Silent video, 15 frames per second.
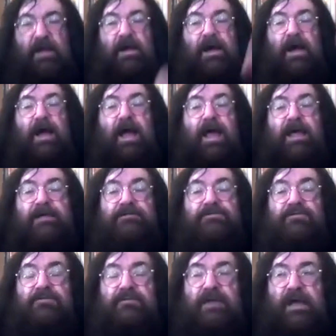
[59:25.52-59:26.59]
I
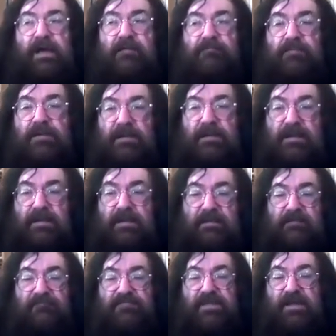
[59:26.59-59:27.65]
do not
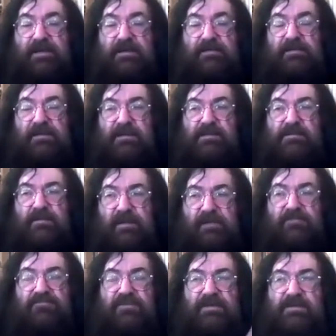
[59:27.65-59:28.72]
believe that in these
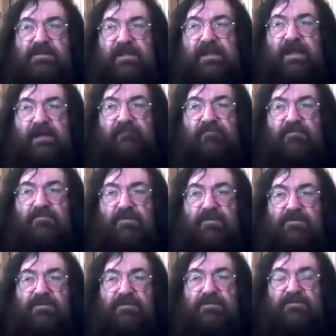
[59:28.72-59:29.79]
countries they ever
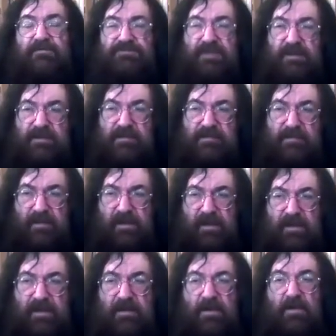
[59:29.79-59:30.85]
rose to
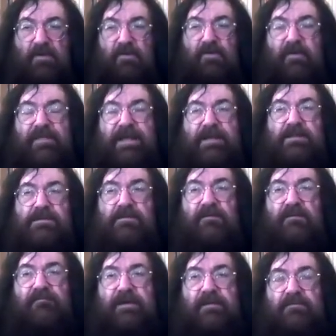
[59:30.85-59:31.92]
genocide, or that
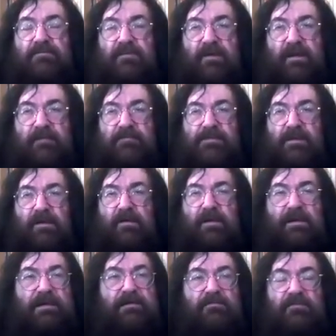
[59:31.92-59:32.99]
Soviet crimes are
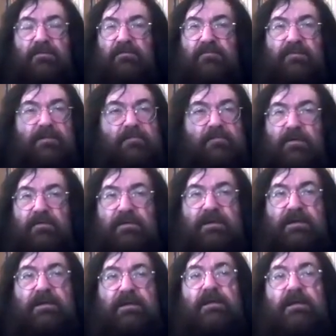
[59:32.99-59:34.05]
equal
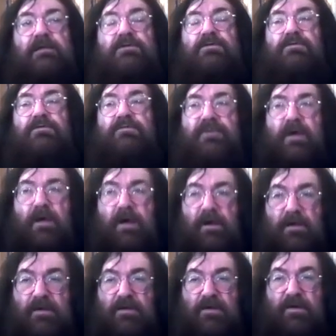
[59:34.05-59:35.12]
remotely to the
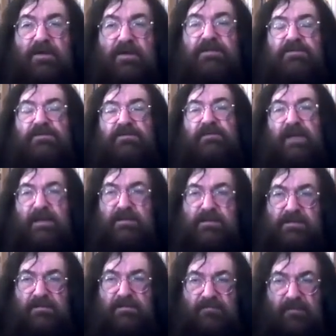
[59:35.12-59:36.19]
Holocaust, to
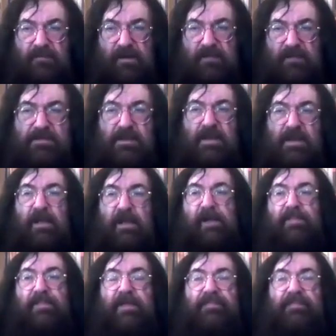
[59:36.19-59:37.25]
Nazi crimes,
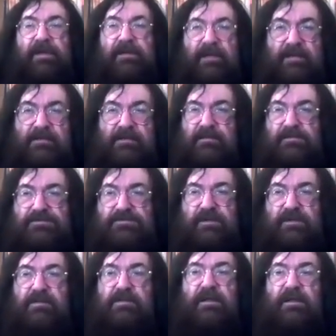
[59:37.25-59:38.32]
and that the Nazi
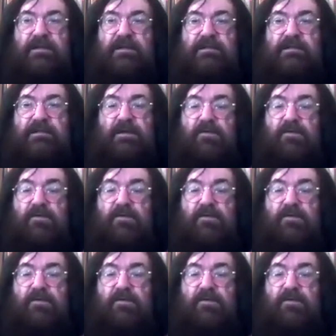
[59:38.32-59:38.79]
genocide is the